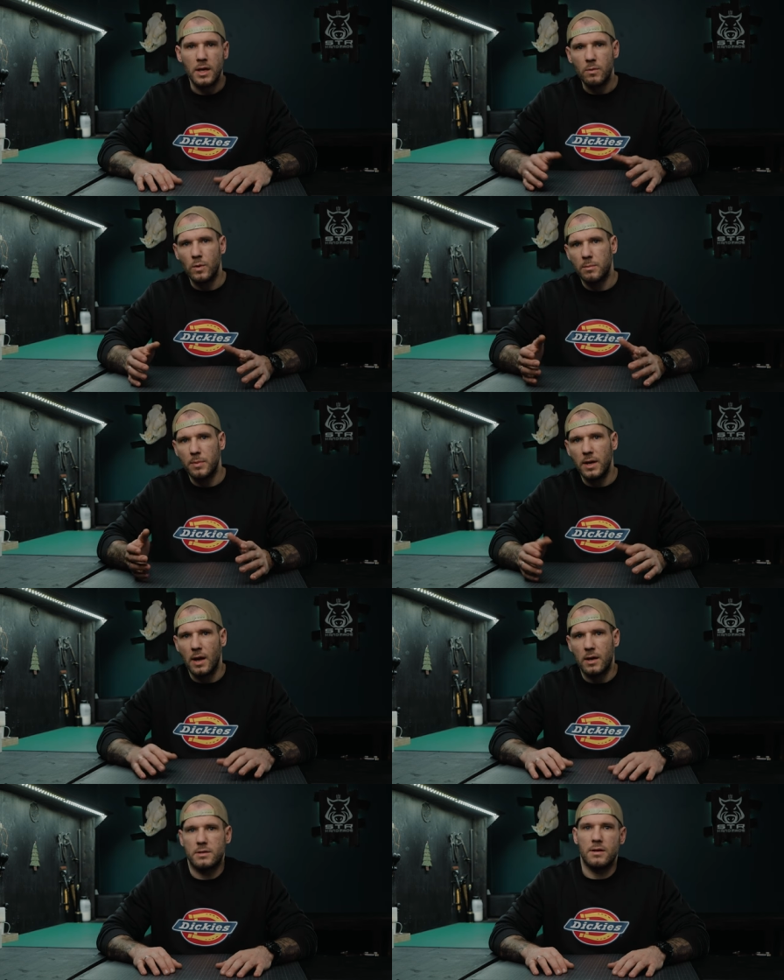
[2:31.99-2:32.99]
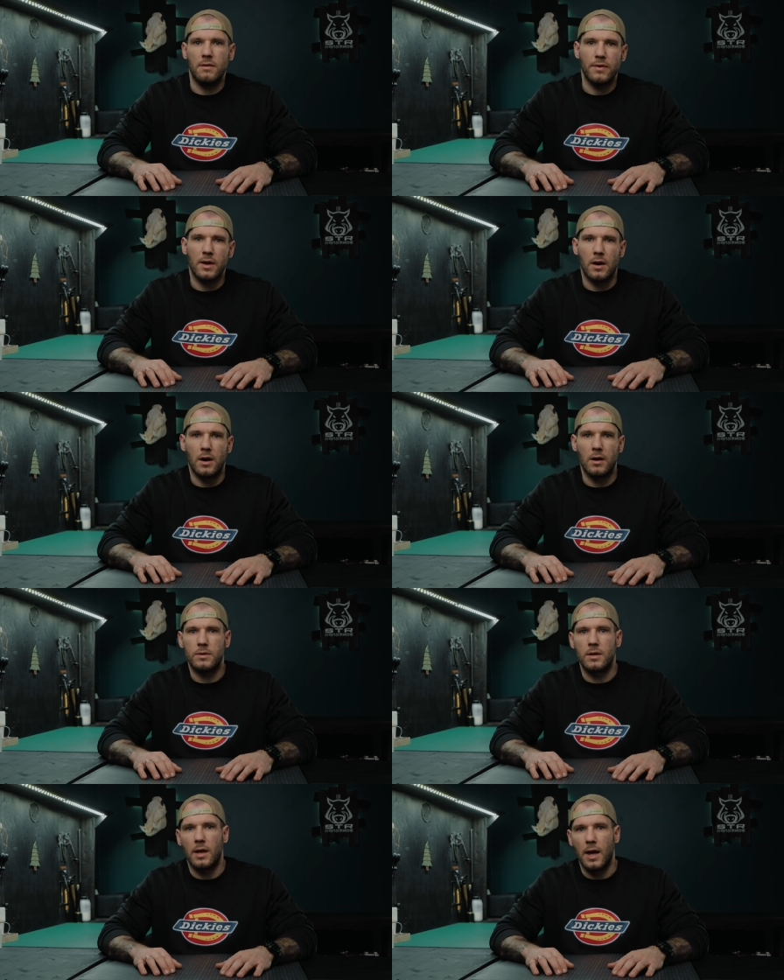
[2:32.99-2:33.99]
It would be something
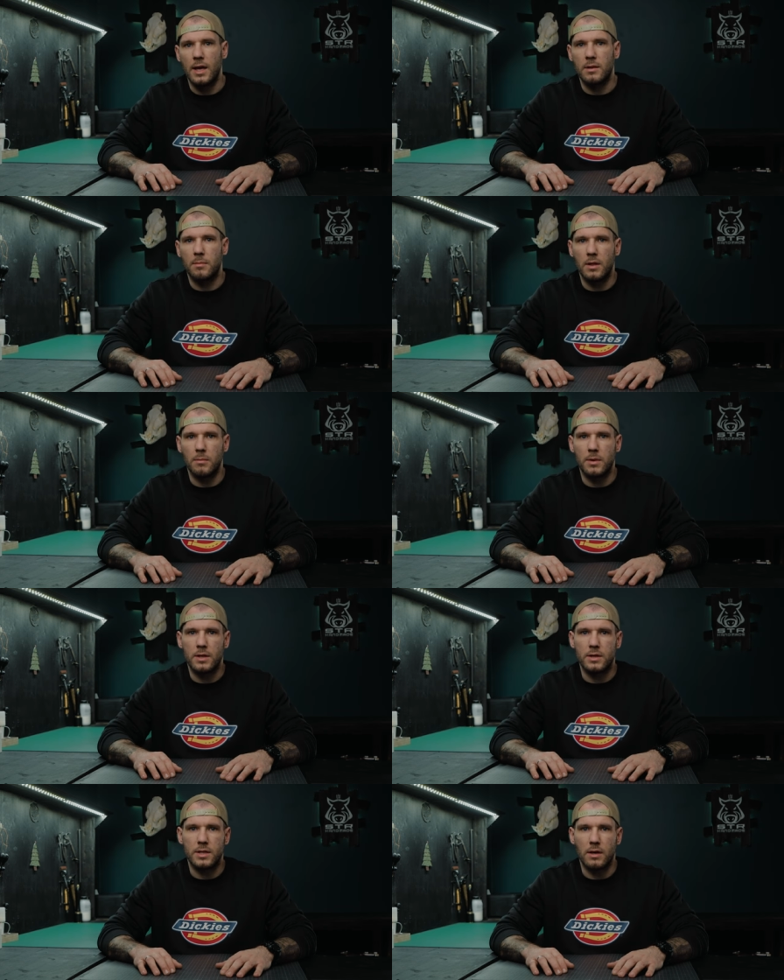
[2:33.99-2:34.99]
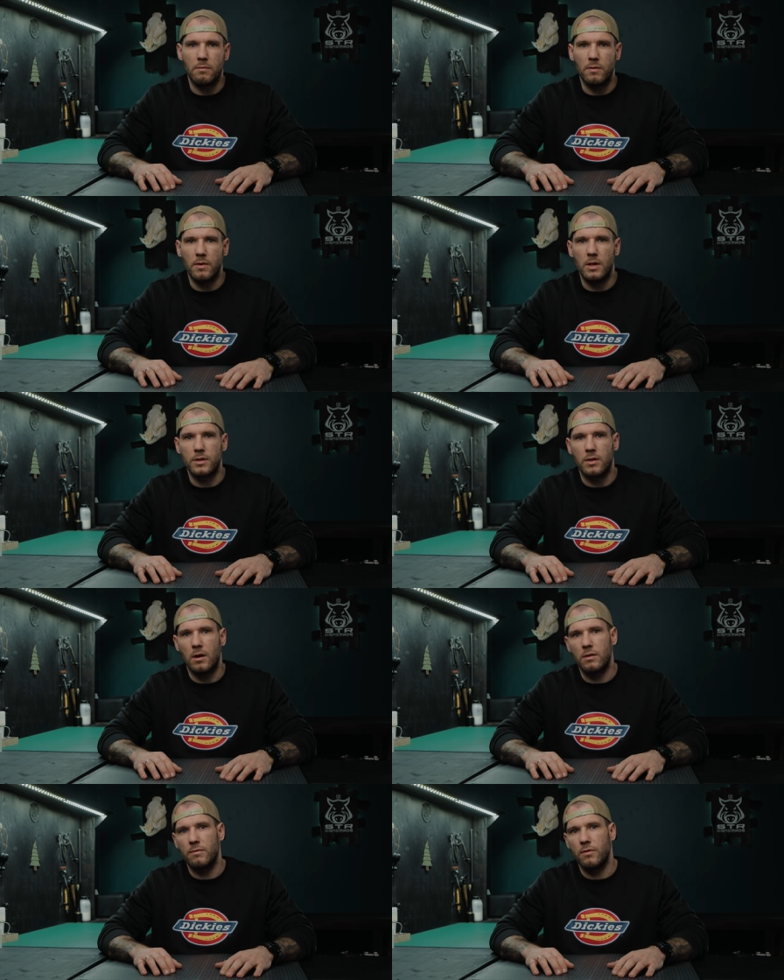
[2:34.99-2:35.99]
around 80mm equivalent
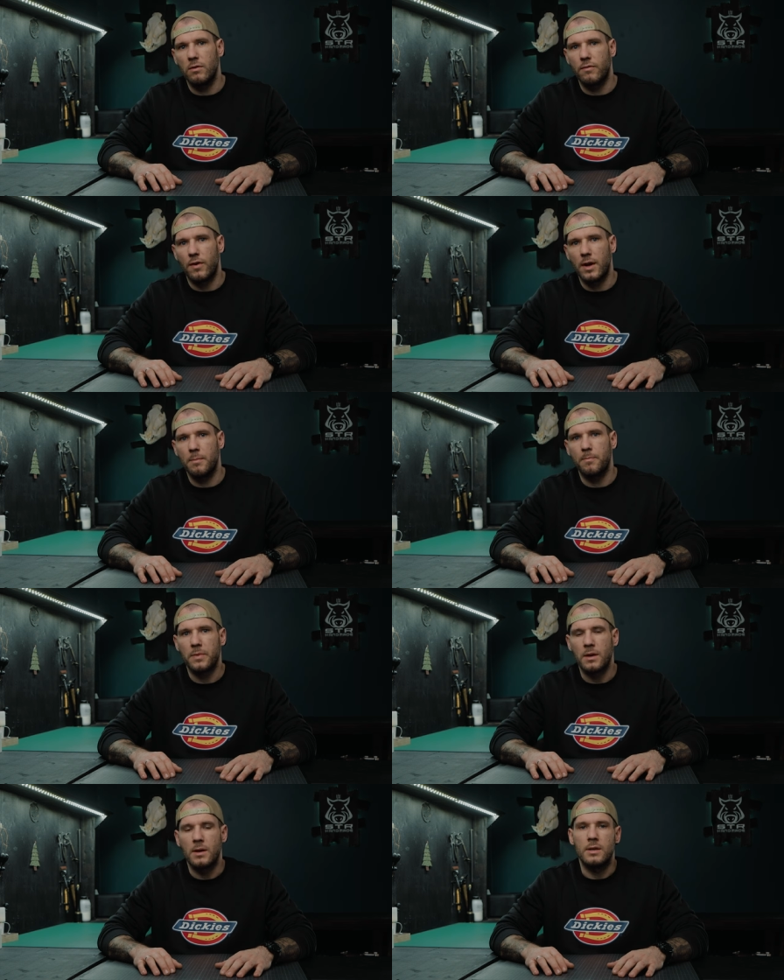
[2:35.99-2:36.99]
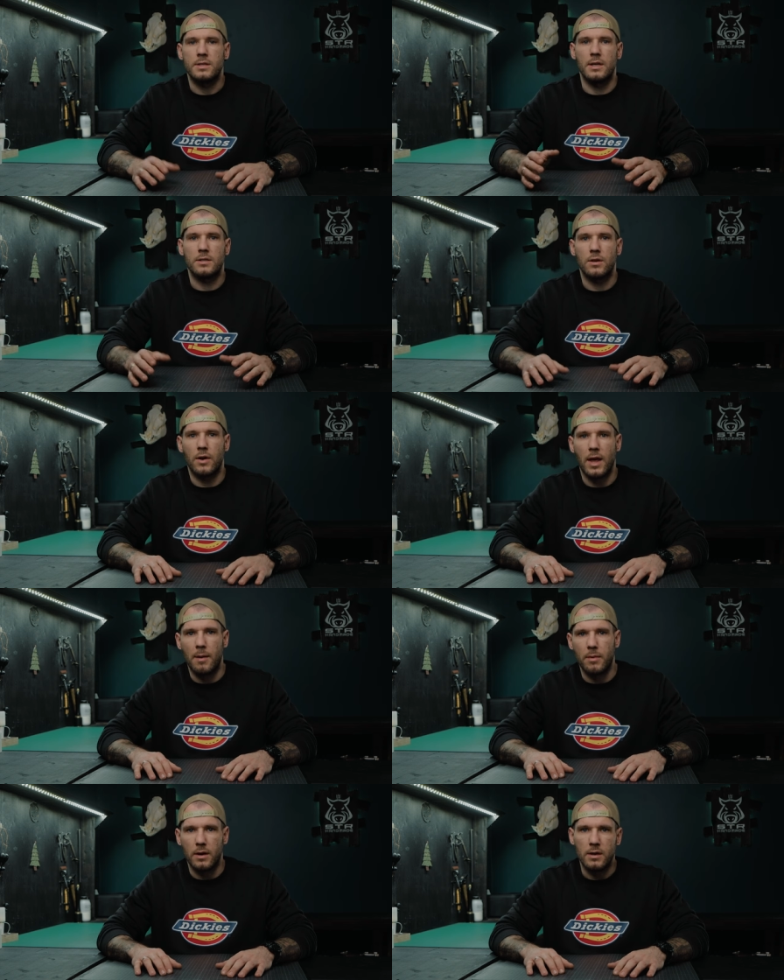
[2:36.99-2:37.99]
on full frame sensor
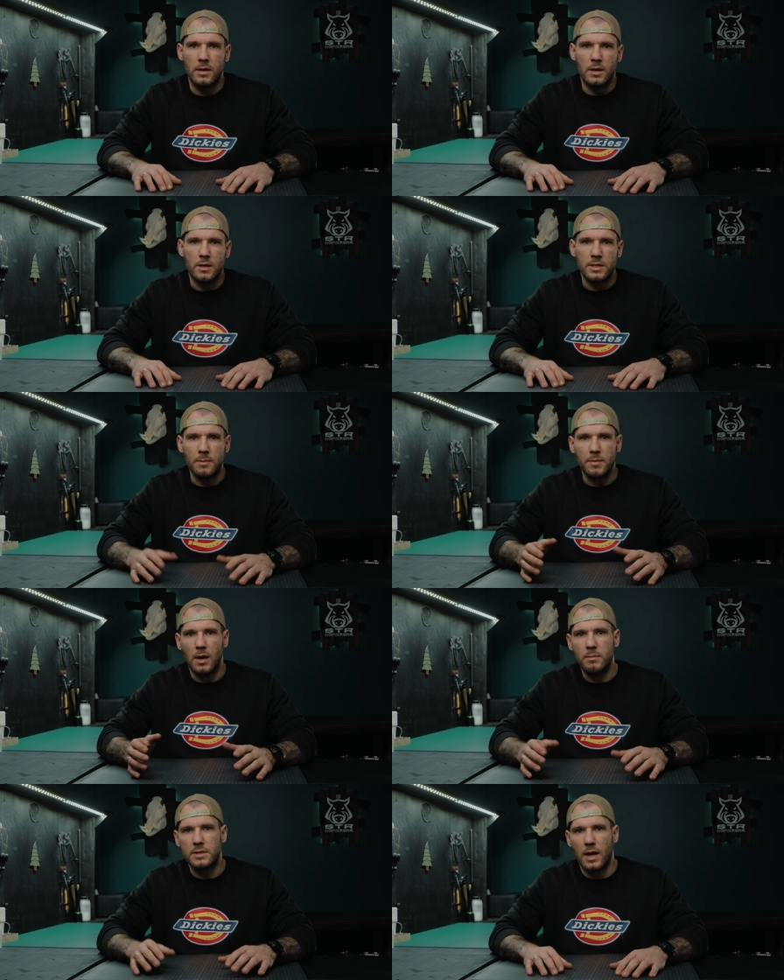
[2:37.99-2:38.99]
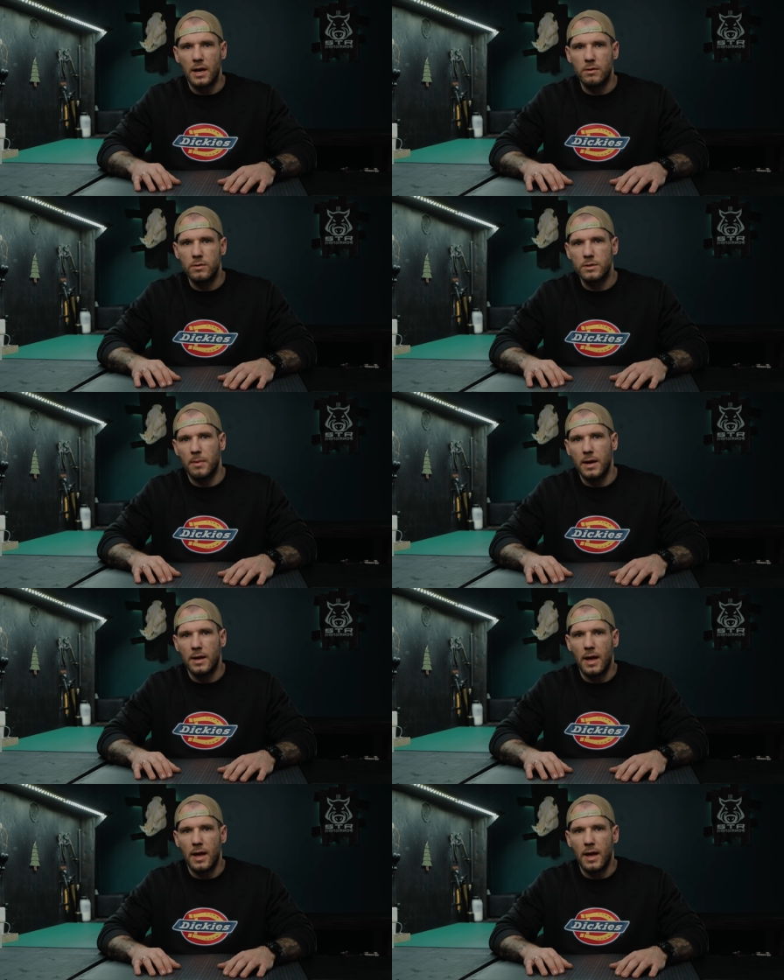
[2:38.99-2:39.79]
camera. Sometimes I use my